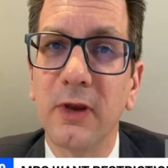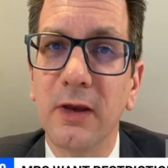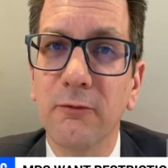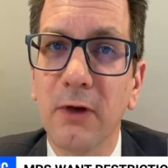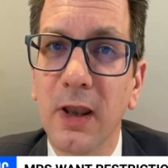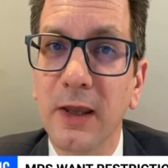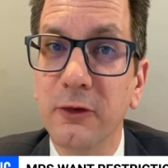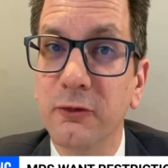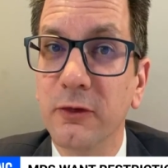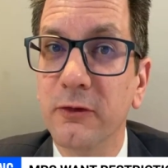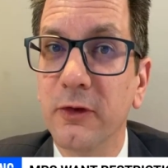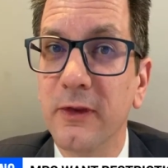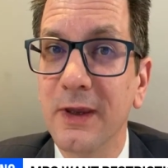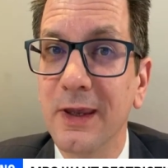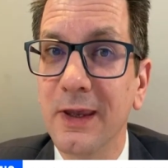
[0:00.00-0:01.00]
in relation
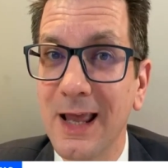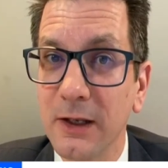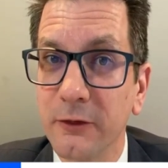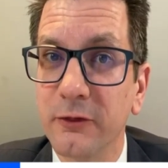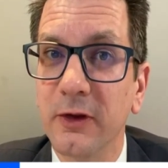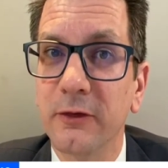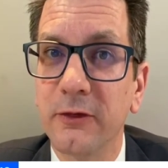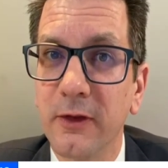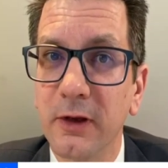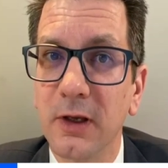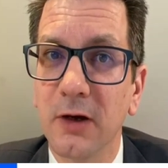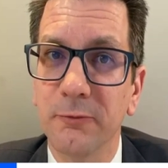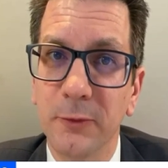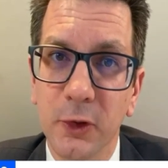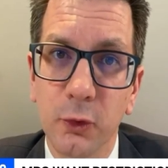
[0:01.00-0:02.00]
to the analysis that
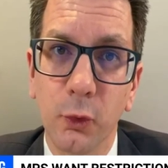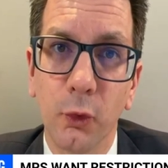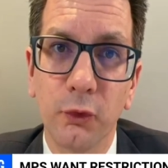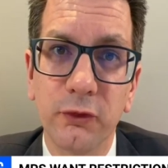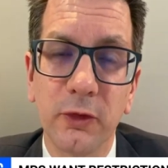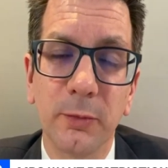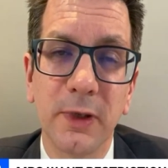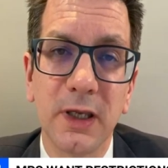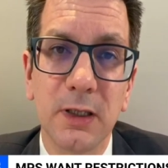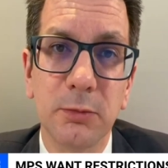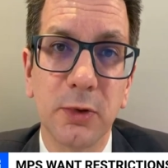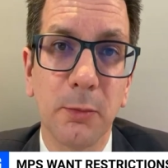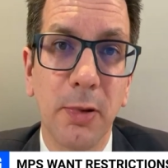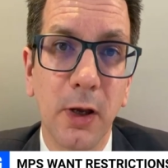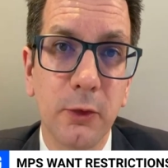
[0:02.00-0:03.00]
government ought to be
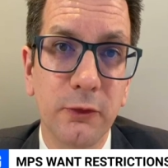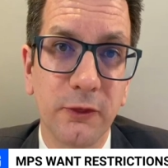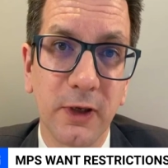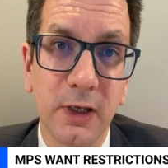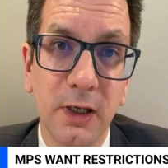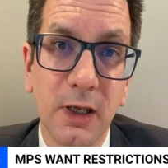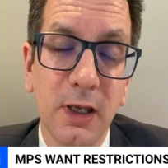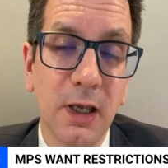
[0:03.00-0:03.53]
proposing,